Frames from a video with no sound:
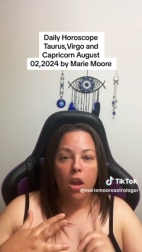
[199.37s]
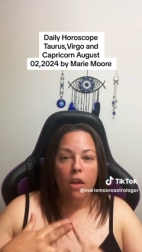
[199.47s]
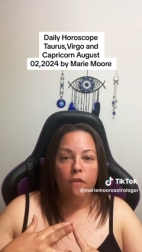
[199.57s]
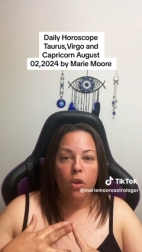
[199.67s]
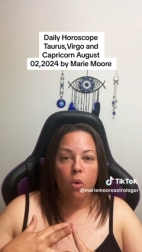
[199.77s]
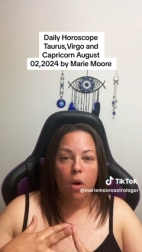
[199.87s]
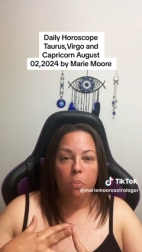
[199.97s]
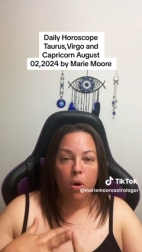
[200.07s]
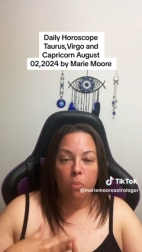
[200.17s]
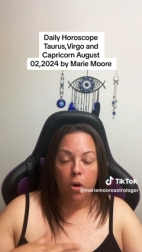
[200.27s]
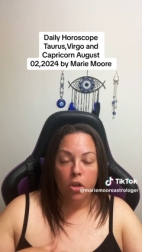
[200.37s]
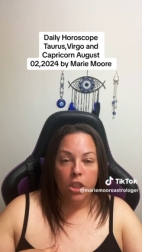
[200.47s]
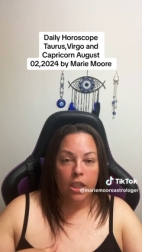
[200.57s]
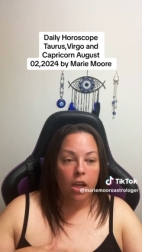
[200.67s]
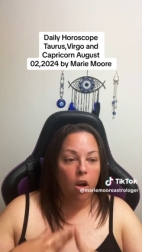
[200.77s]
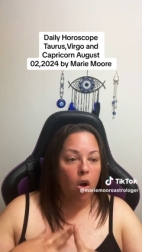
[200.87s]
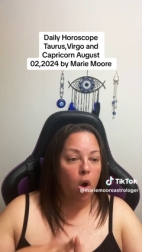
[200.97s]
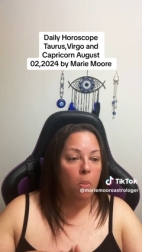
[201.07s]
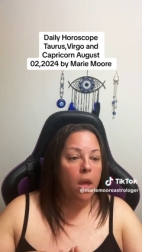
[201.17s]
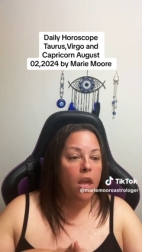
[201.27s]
if you are purchasing a home.